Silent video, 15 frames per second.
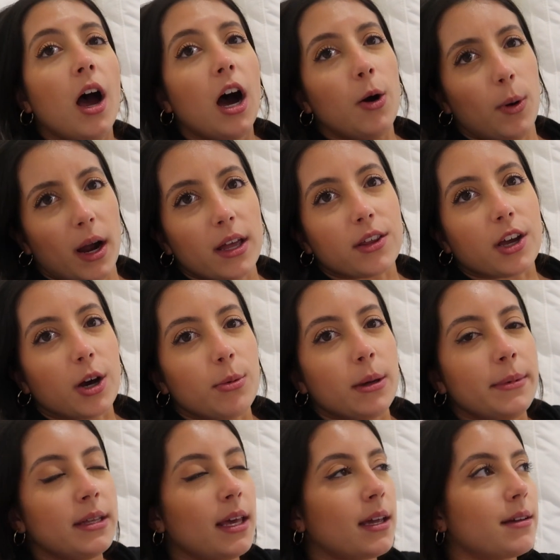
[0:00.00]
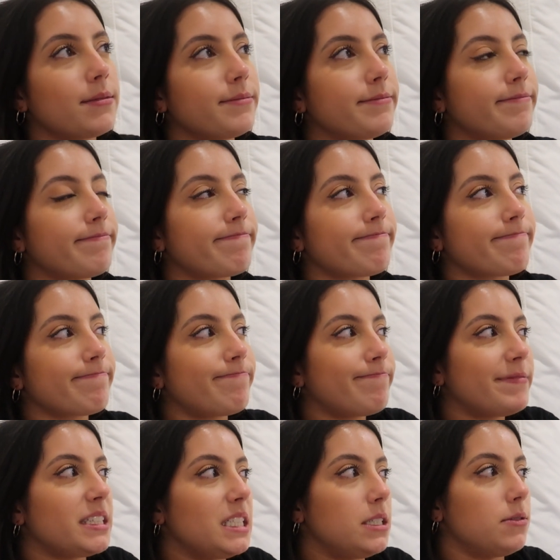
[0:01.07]
A while ago, maybe like
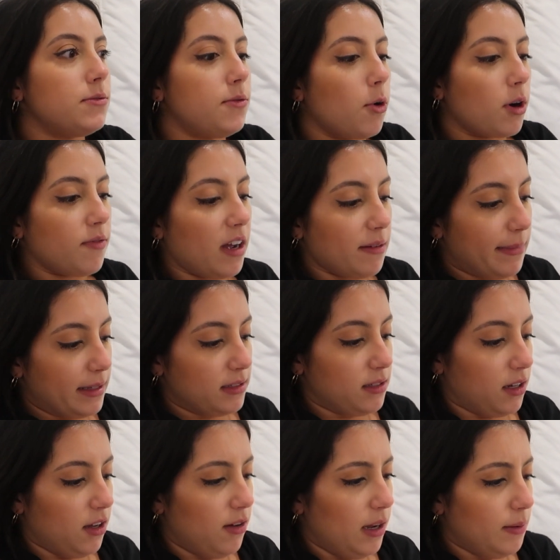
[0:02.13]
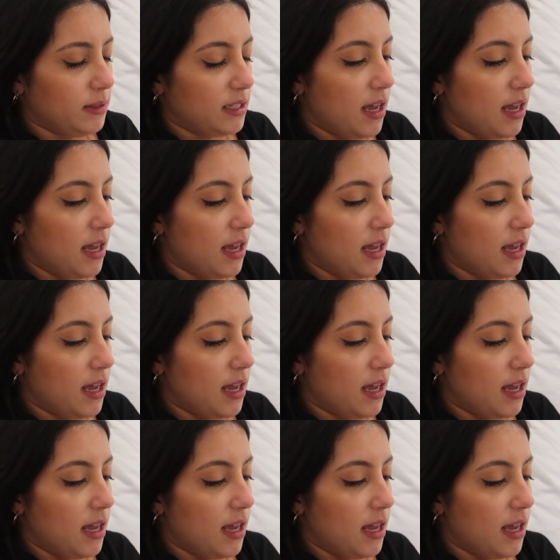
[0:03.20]
four or five months ago, I would